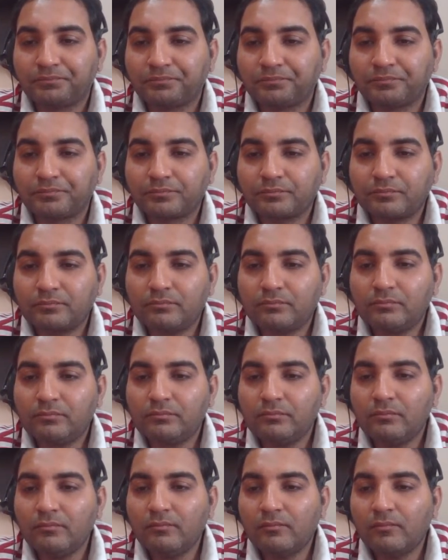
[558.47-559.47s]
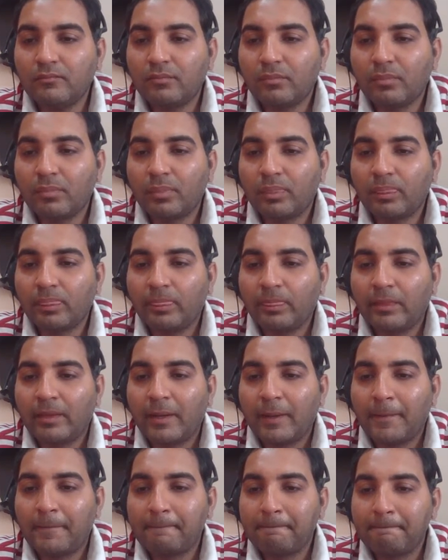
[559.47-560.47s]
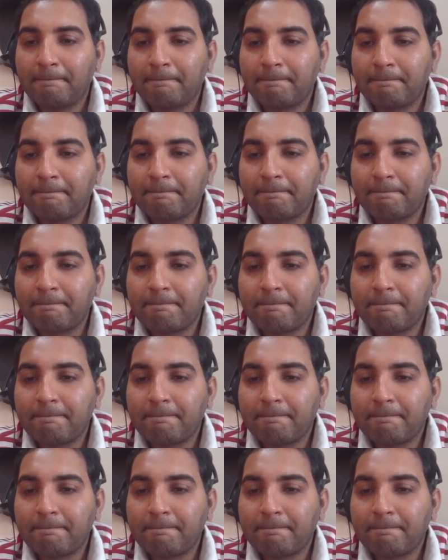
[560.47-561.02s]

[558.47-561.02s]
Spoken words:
Nobody speaks.